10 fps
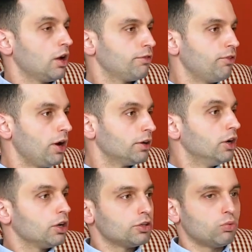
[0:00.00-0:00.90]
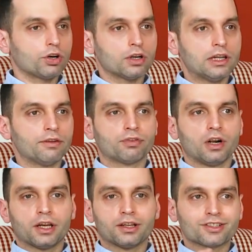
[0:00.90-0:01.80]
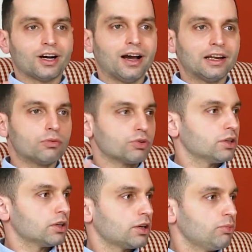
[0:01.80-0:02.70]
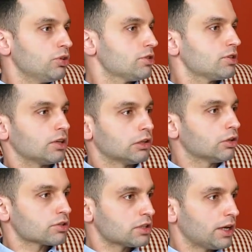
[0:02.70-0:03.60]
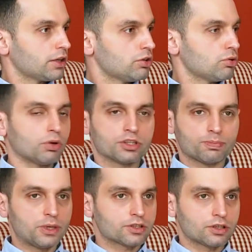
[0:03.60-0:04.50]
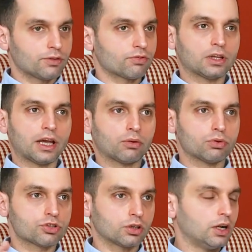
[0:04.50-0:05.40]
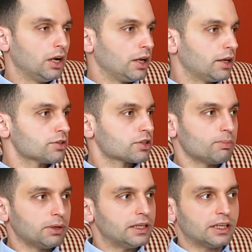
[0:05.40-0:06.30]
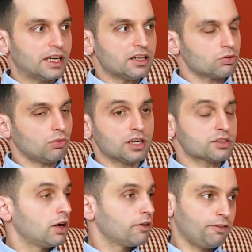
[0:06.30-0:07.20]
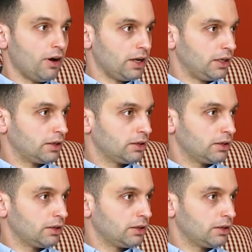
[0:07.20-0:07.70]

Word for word: Fine. You want to live entirely within a community that looks like you and speaks a different language and, and is completely ghettoized. Fine.